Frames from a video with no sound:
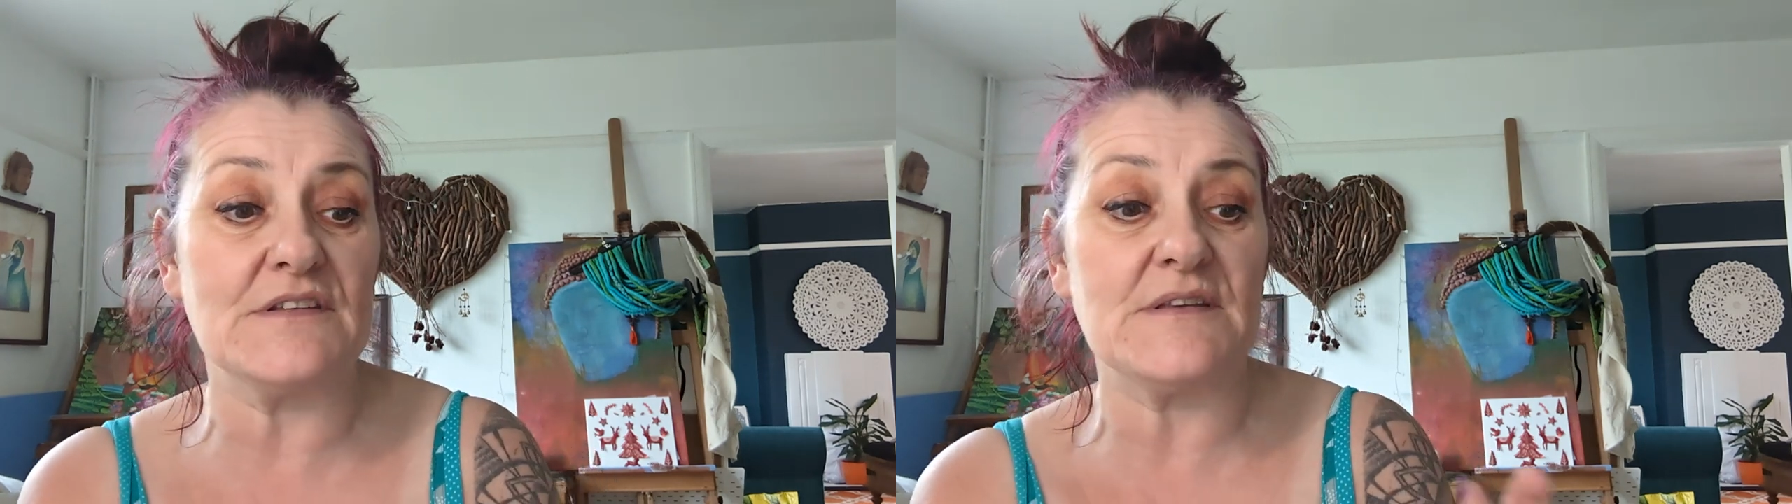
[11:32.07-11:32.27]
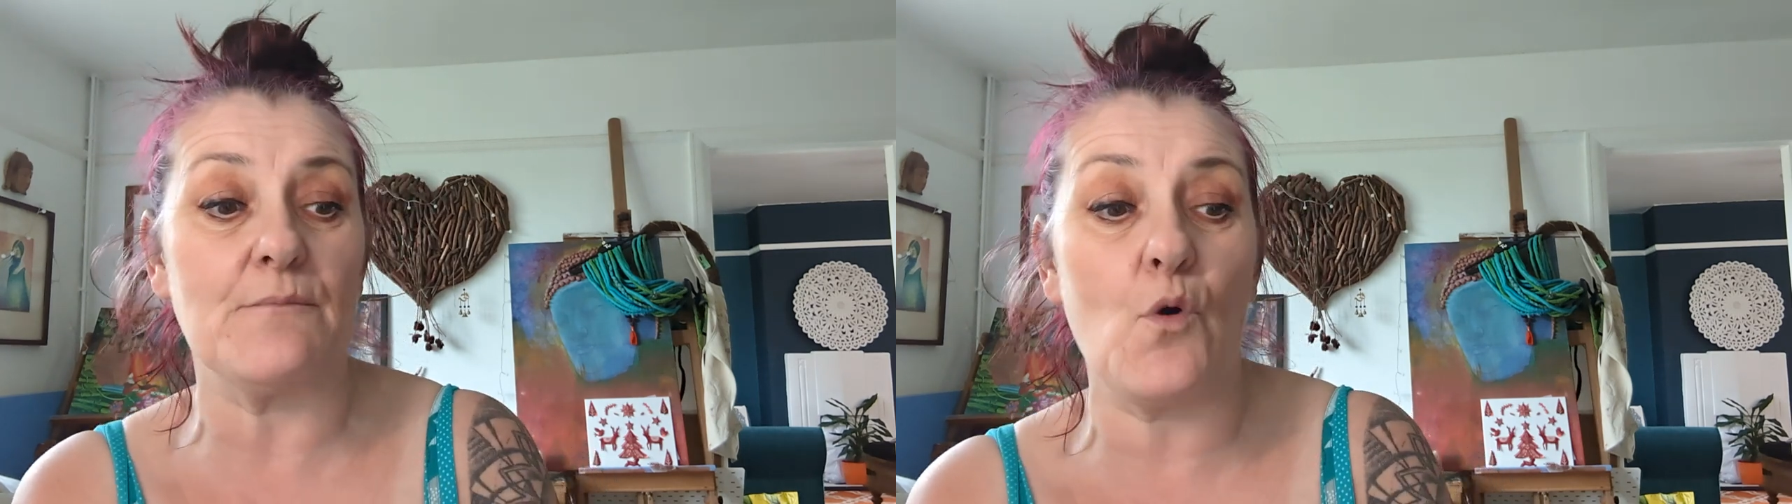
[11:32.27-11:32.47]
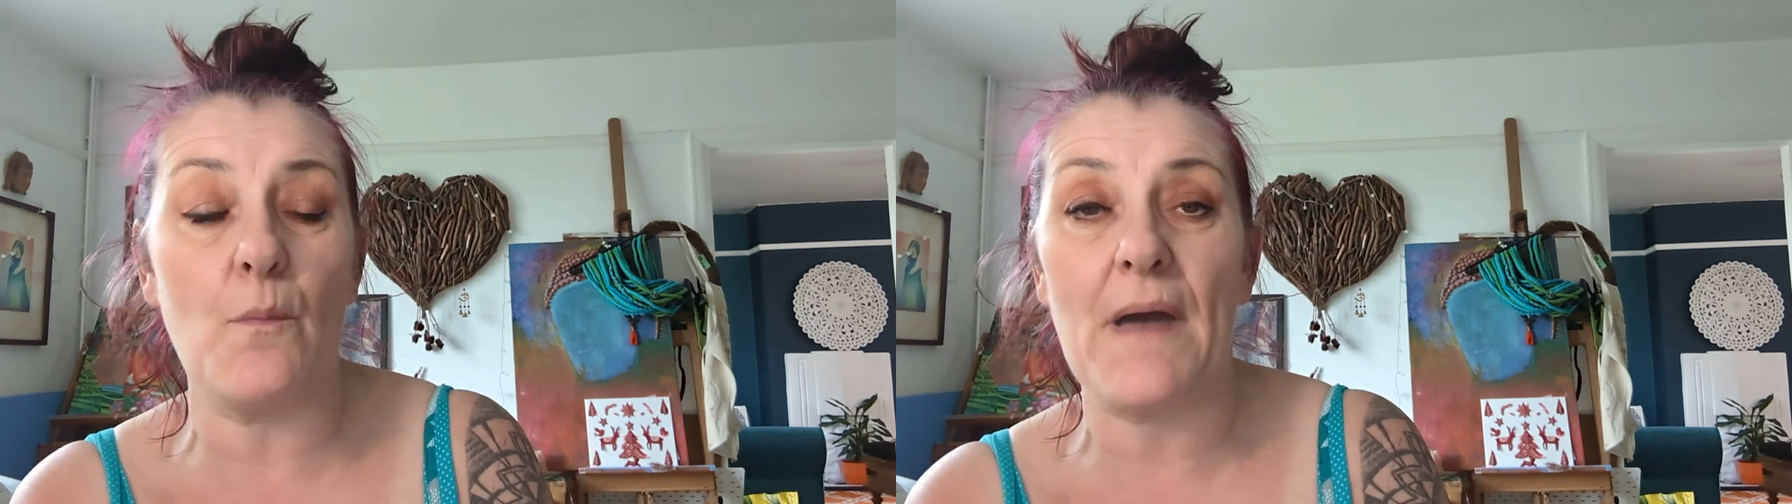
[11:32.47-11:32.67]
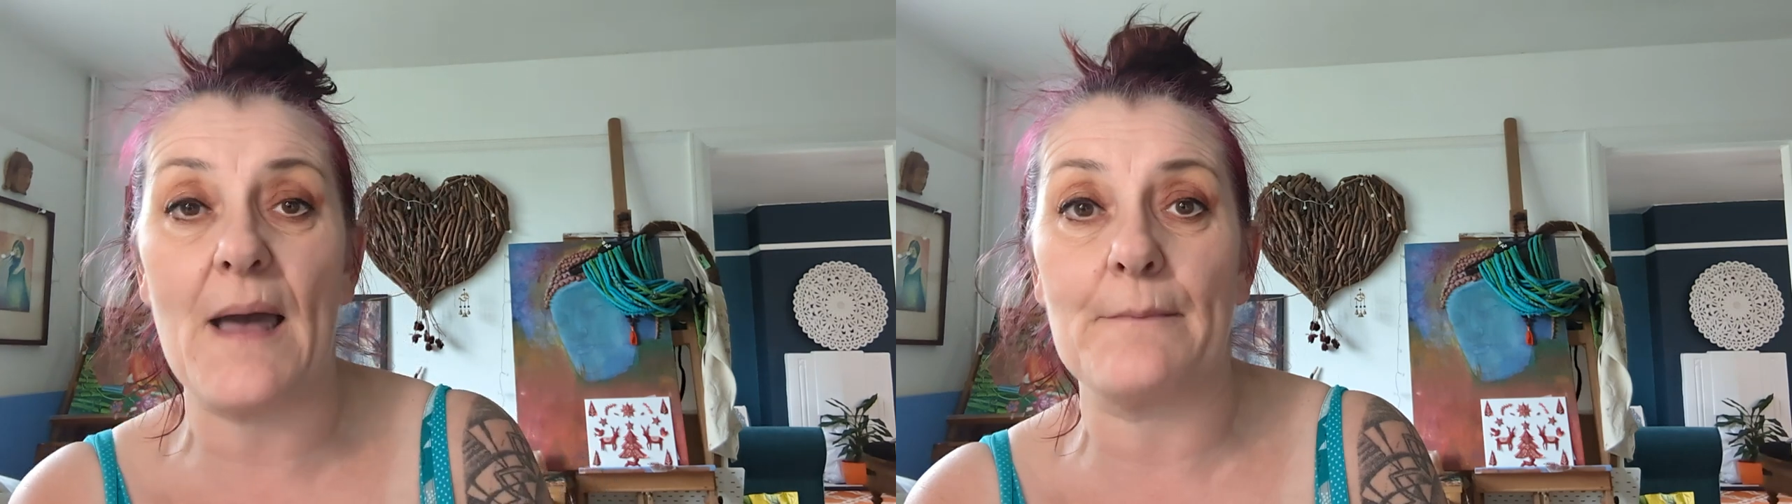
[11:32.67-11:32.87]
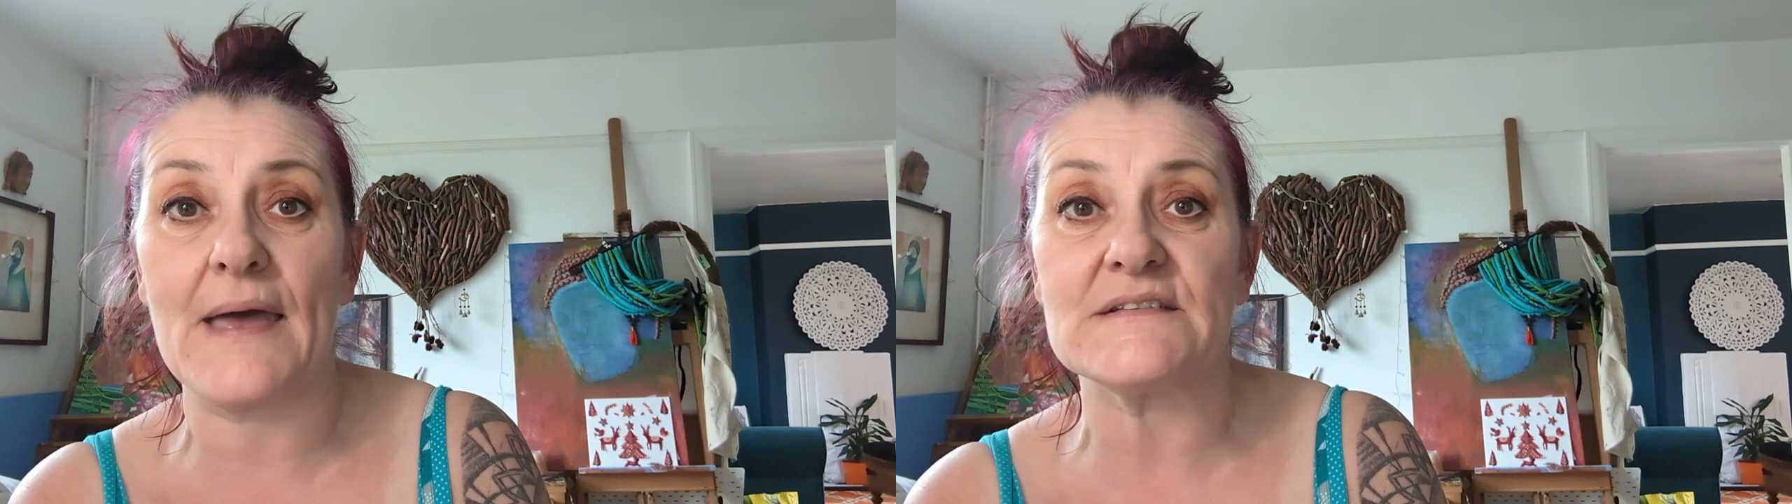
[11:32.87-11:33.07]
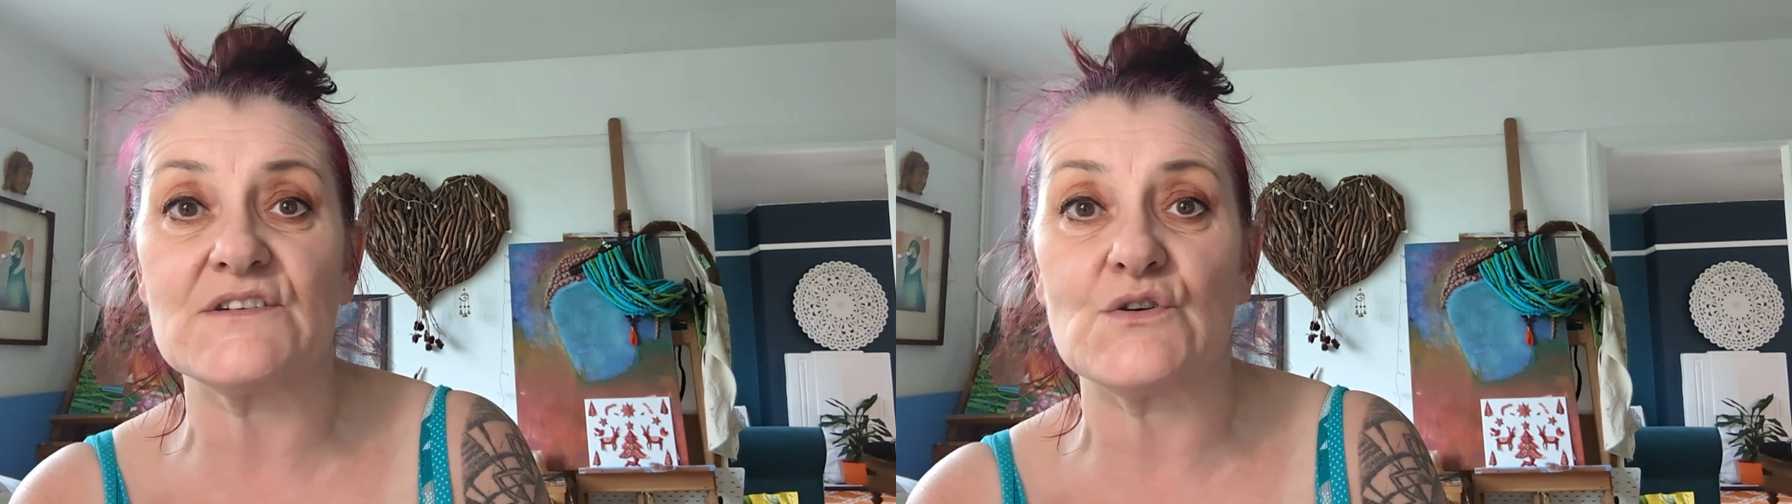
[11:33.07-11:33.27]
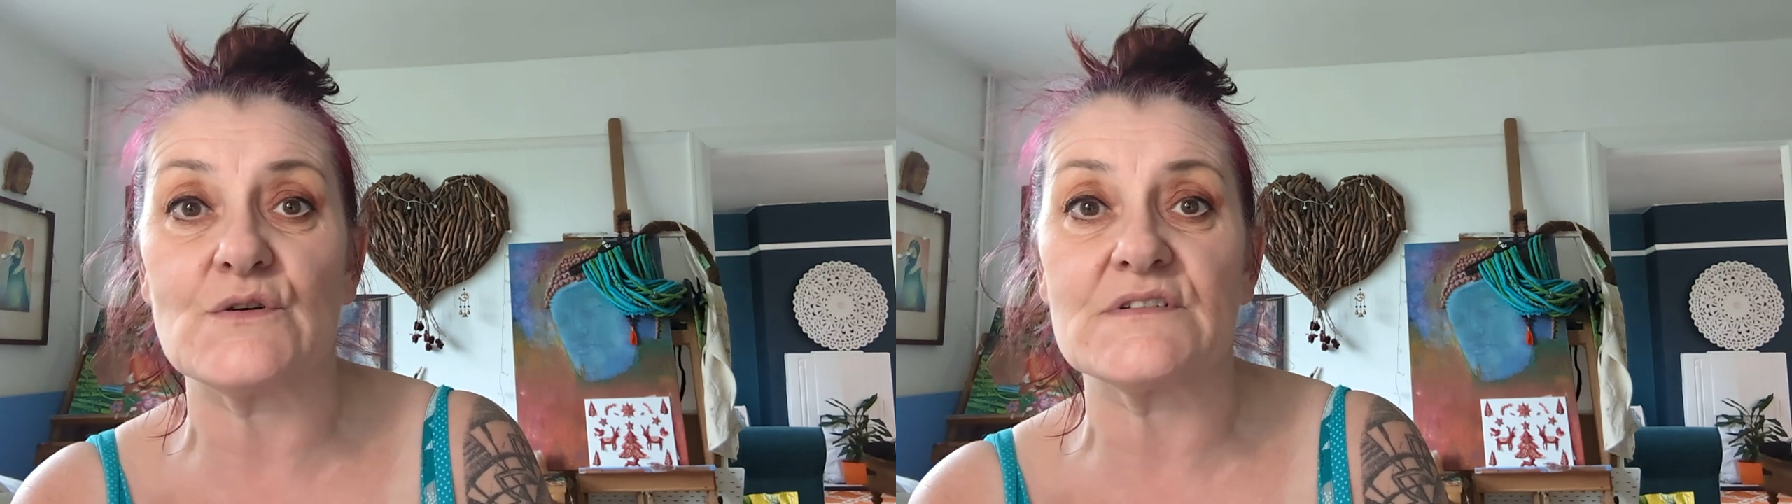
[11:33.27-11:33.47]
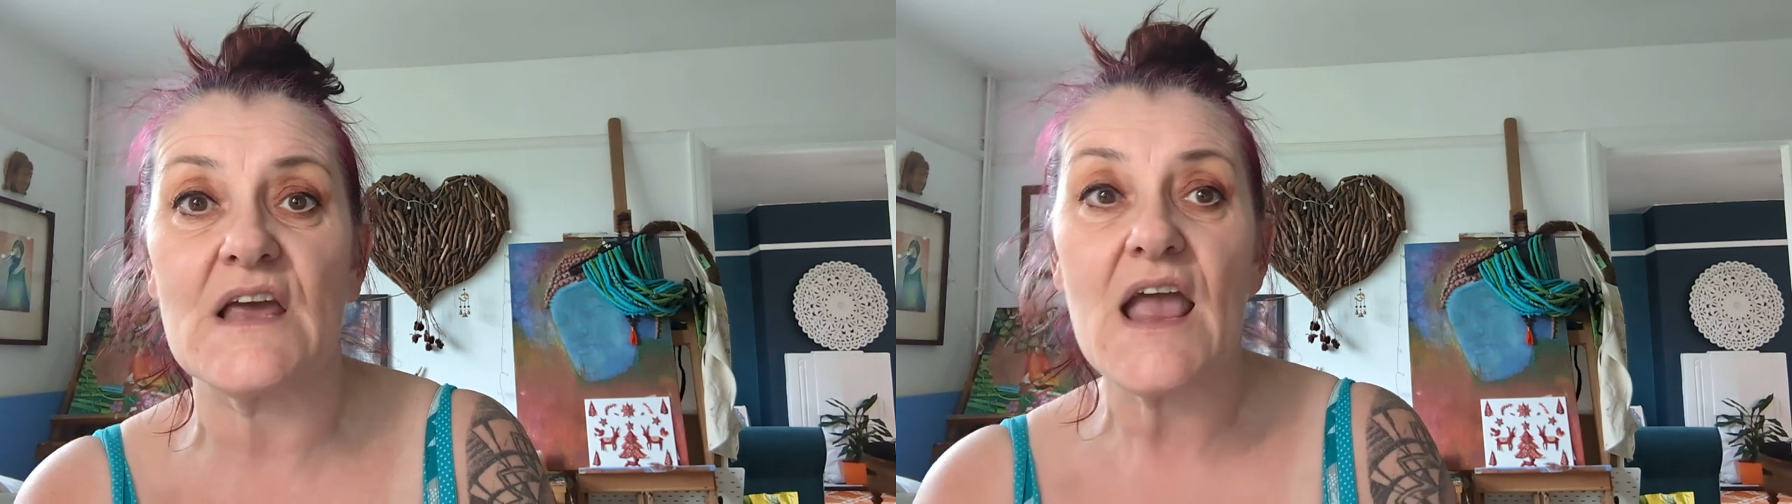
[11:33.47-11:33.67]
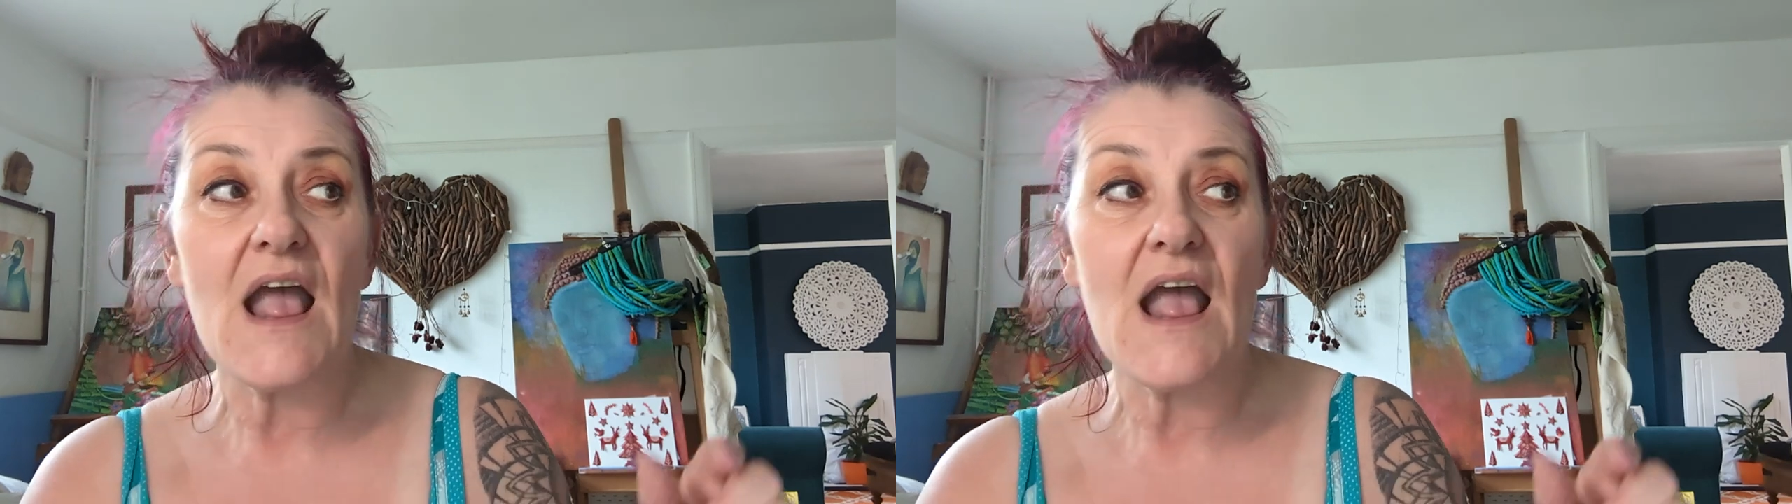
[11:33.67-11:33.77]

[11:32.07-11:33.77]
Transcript: some more Panpastels,